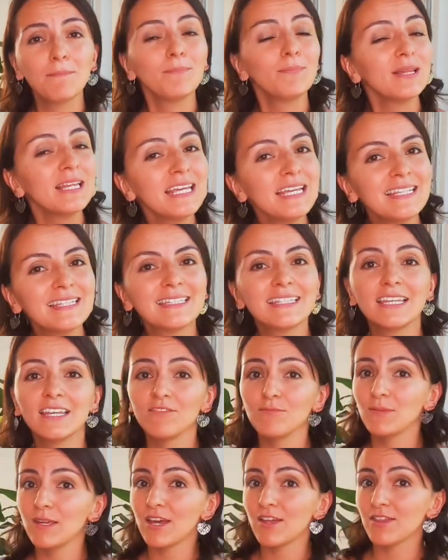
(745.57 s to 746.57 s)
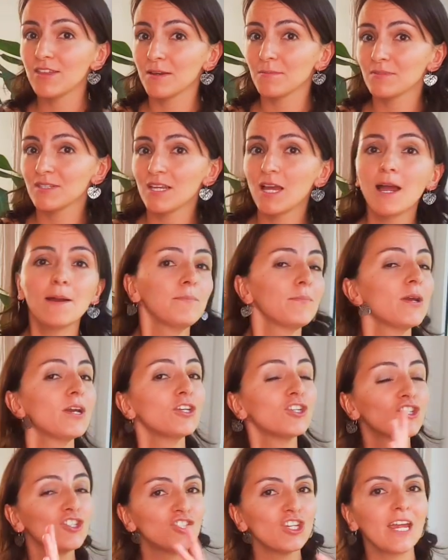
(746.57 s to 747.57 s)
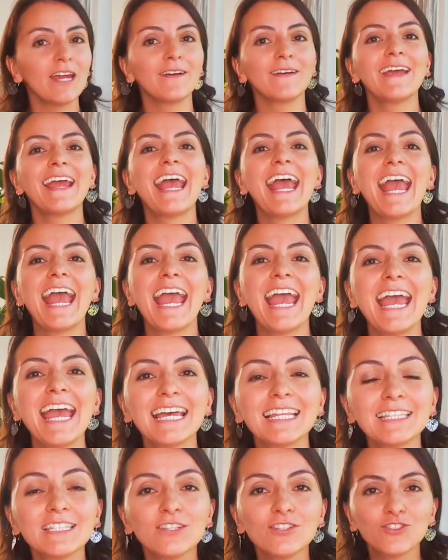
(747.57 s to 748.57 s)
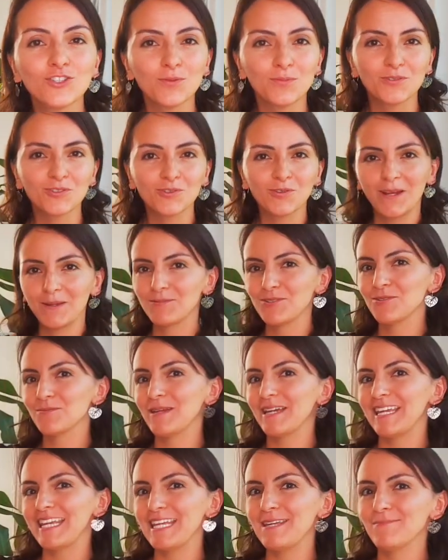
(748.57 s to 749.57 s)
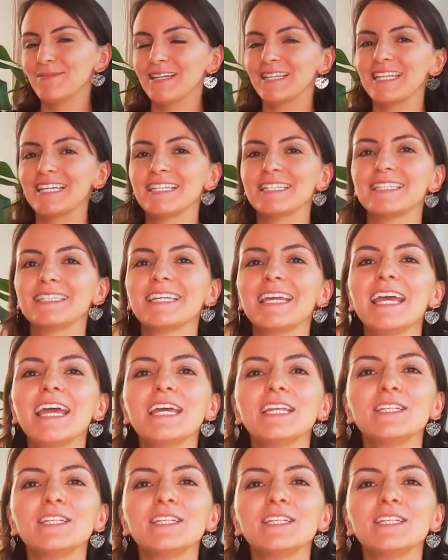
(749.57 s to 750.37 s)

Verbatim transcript: Please give me a thumbs up, share, and subscribe to my email list.